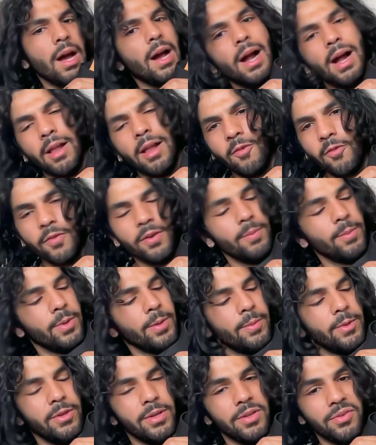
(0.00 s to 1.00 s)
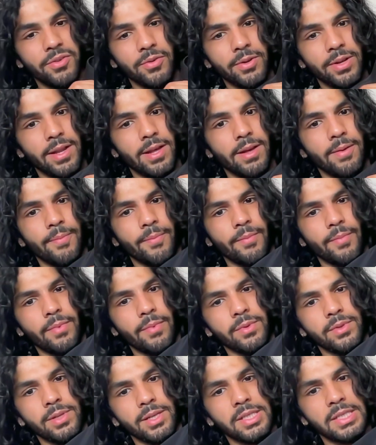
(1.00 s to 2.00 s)
I don't think I'm gonna be doing that,
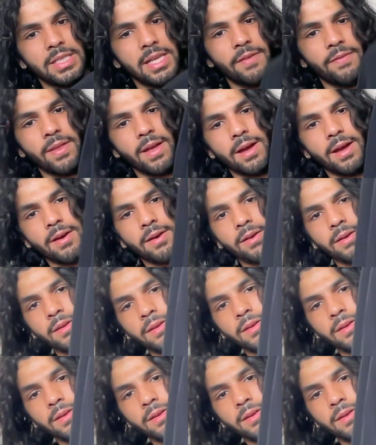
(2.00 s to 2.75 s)
so I just left it out.